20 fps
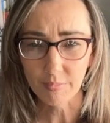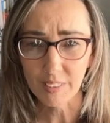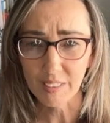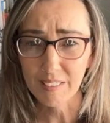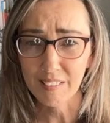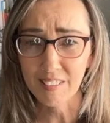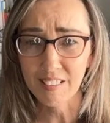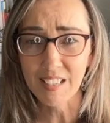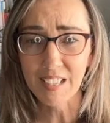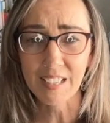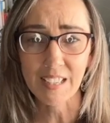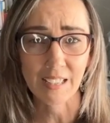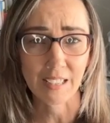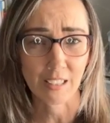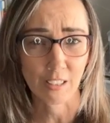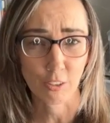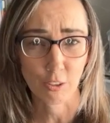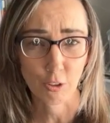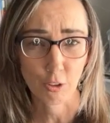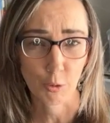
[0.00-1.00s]

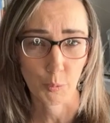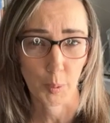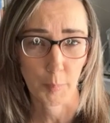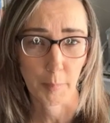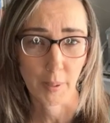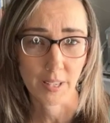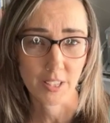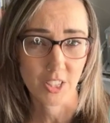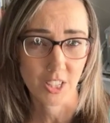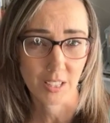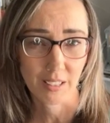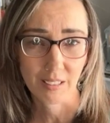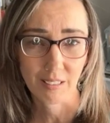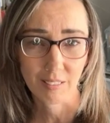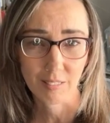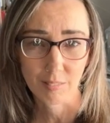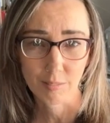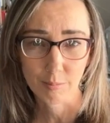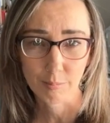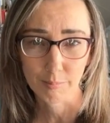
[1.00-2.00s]
sticking to a budget,
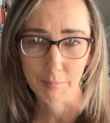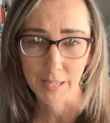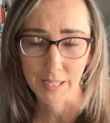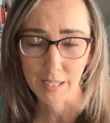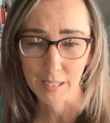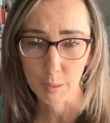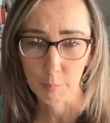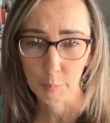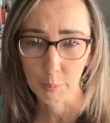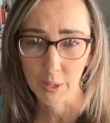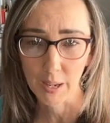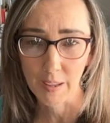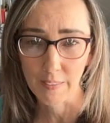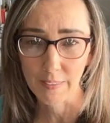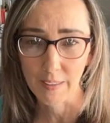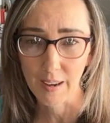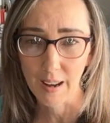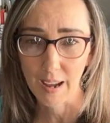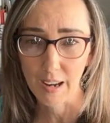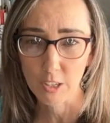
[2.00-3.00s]
making a plan
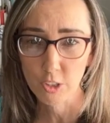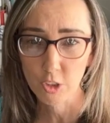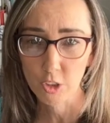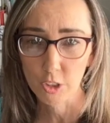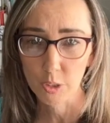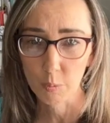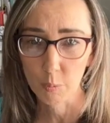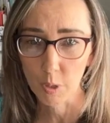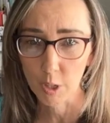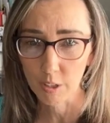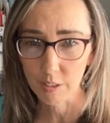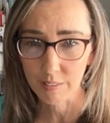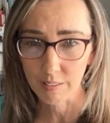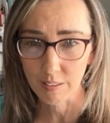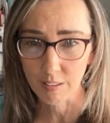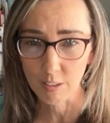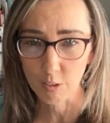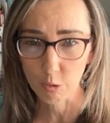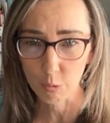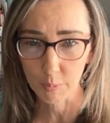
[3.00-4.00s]
that actually works
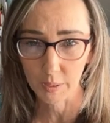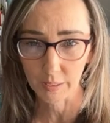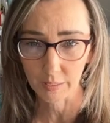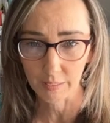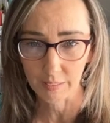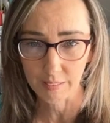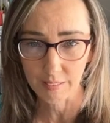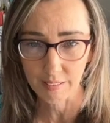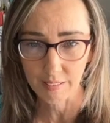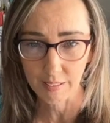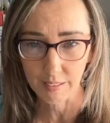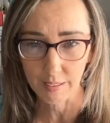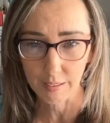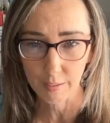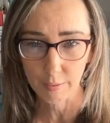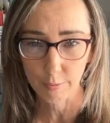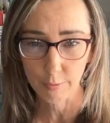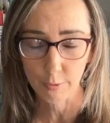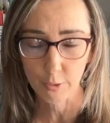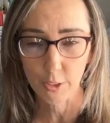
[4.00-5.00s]
and is realistic
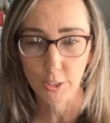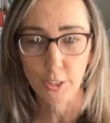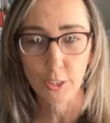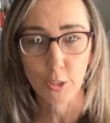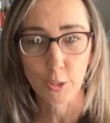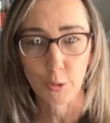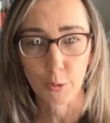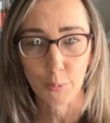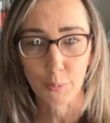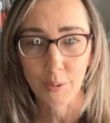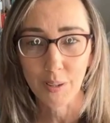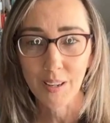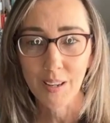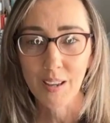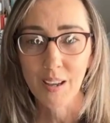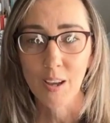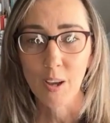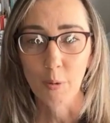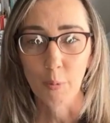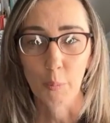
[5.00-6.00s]
for you?
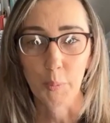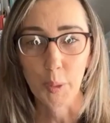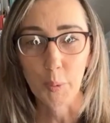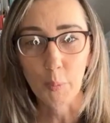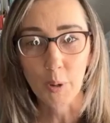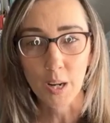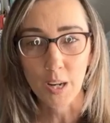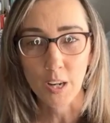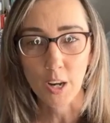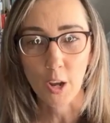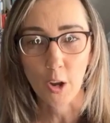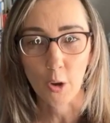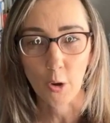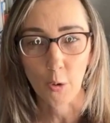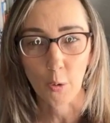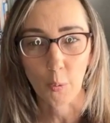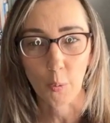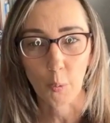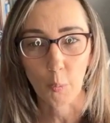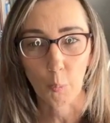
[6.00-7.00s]
Well, we want to
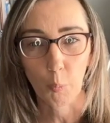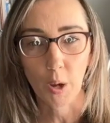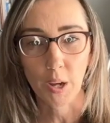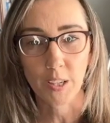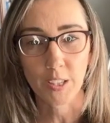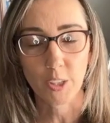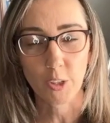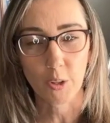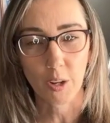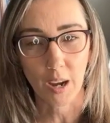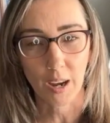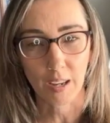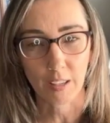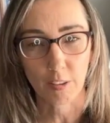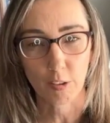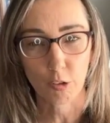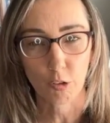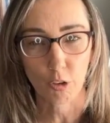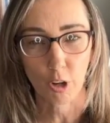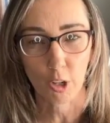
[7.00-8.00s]
know what you guys
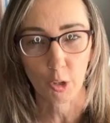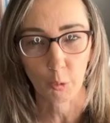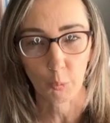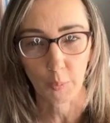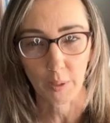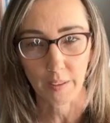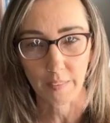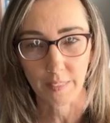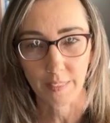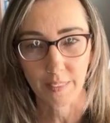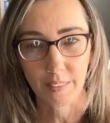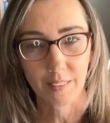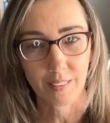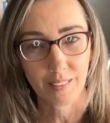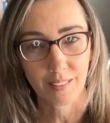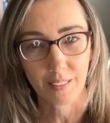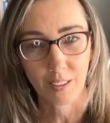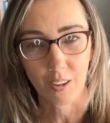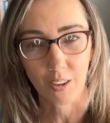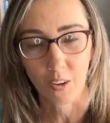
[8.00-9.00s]
struggle with
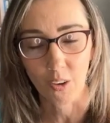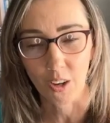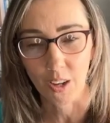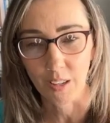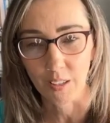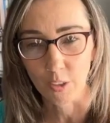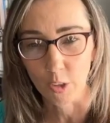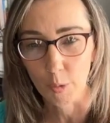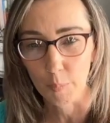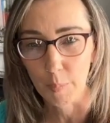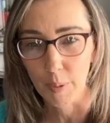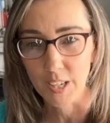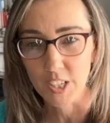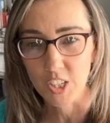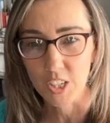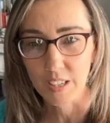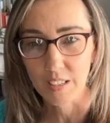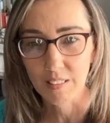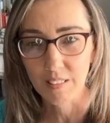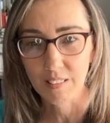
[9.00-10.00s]
on your
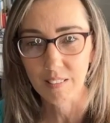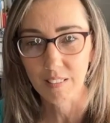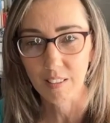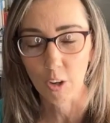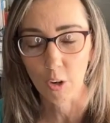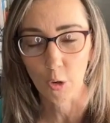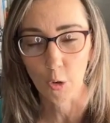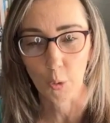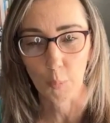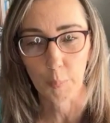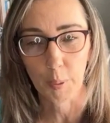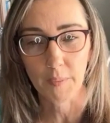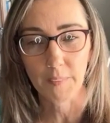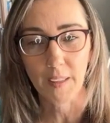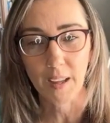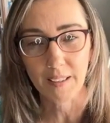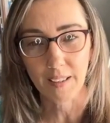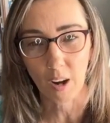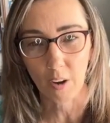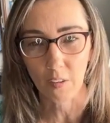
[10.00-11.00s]
budget, so put
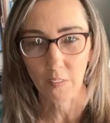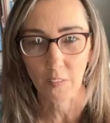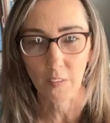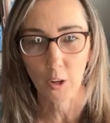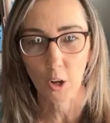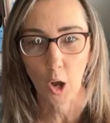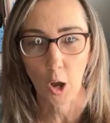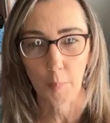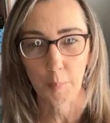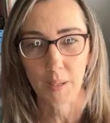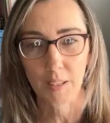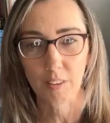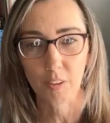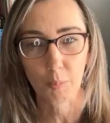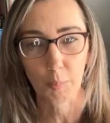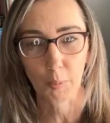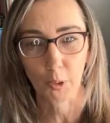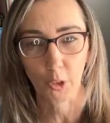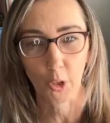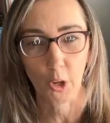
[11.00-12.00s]
that down in the comments
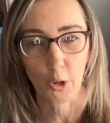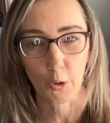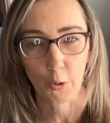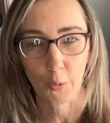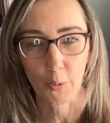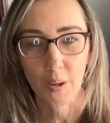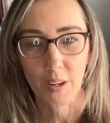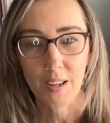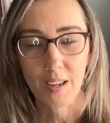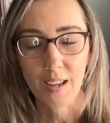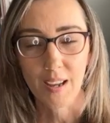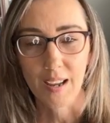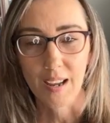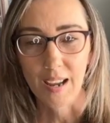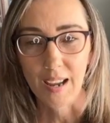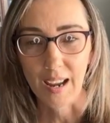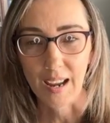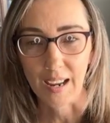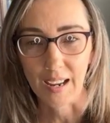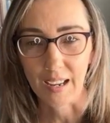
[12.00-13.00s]
below,
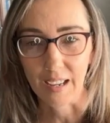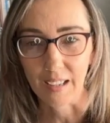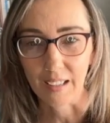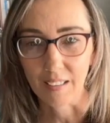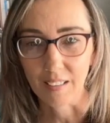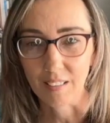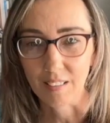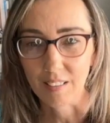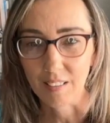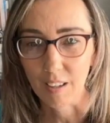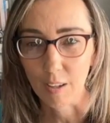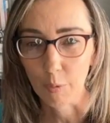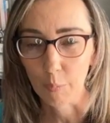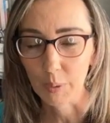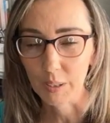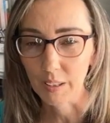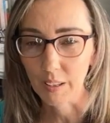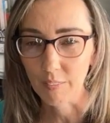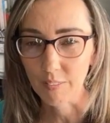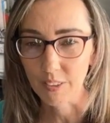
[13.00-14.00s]
and
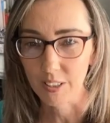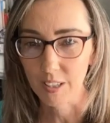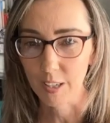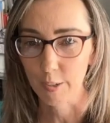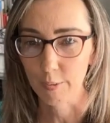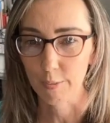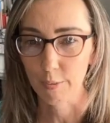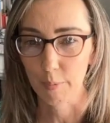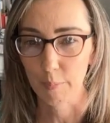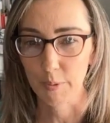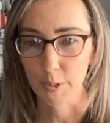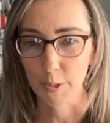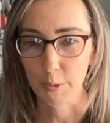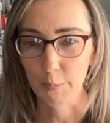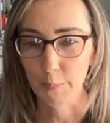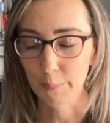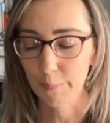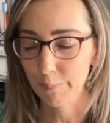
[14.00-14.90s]
we'd love to hear from you.